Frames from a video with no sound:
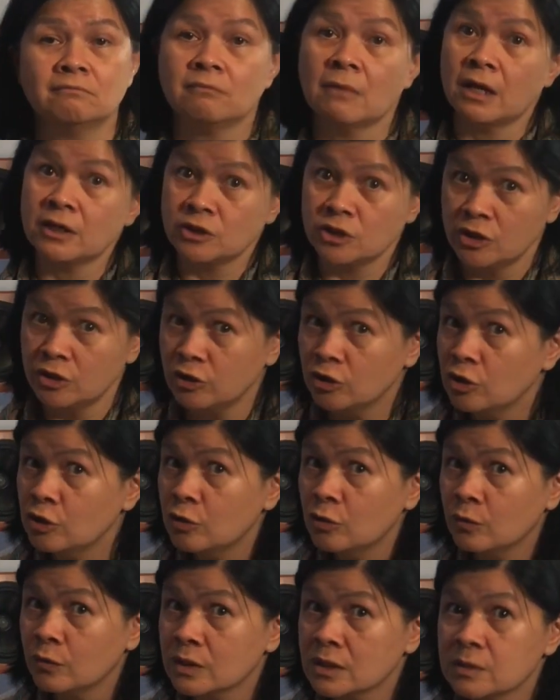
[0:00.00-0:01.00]
and he
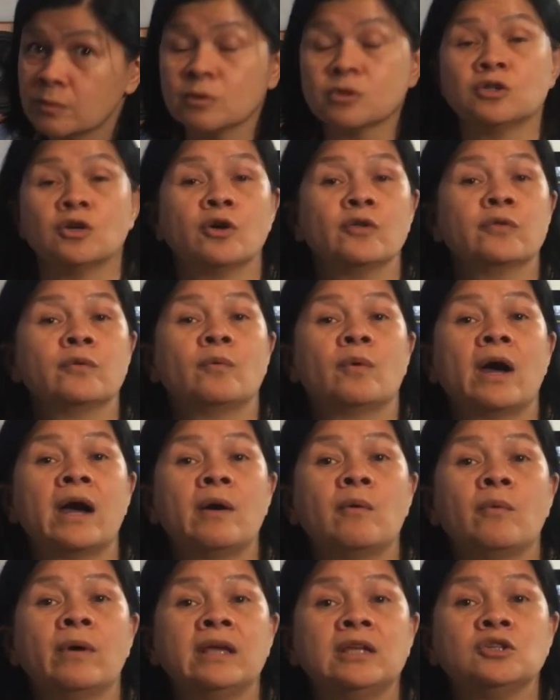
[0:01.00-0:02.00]
knew this was not the
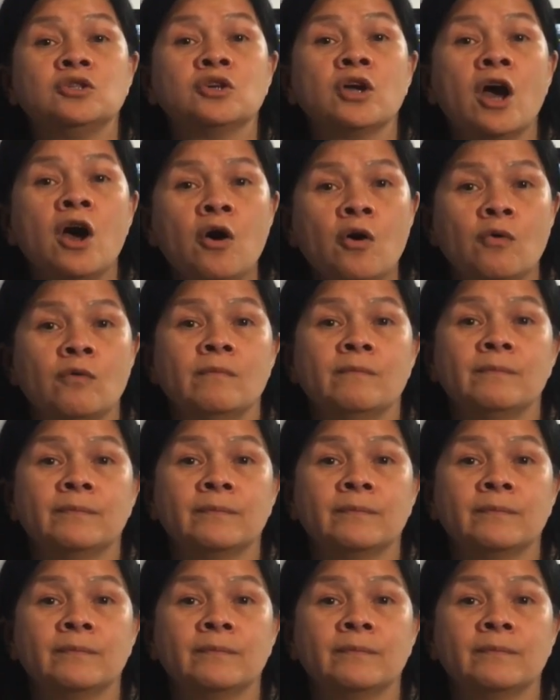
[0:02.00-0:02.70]
right way to go.